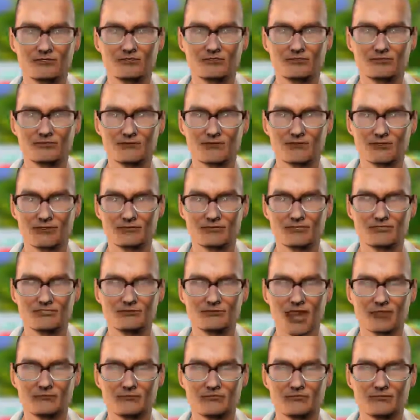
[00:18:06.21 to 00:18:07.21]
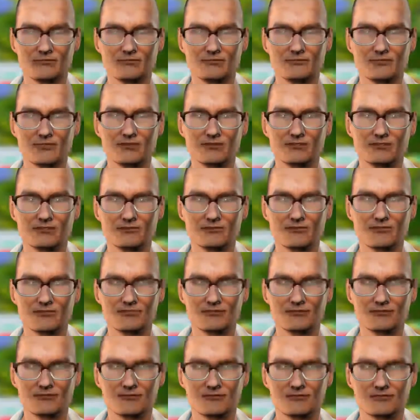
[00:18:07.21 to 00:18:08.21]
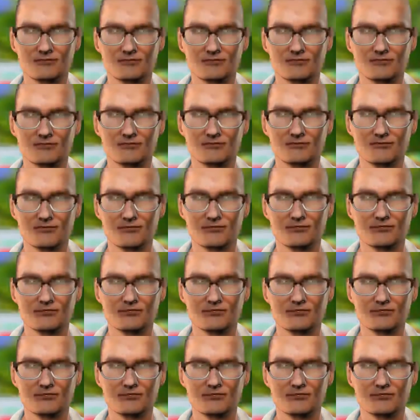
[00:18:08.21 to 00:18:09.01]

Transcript: So every time the Prophet was trying to call the people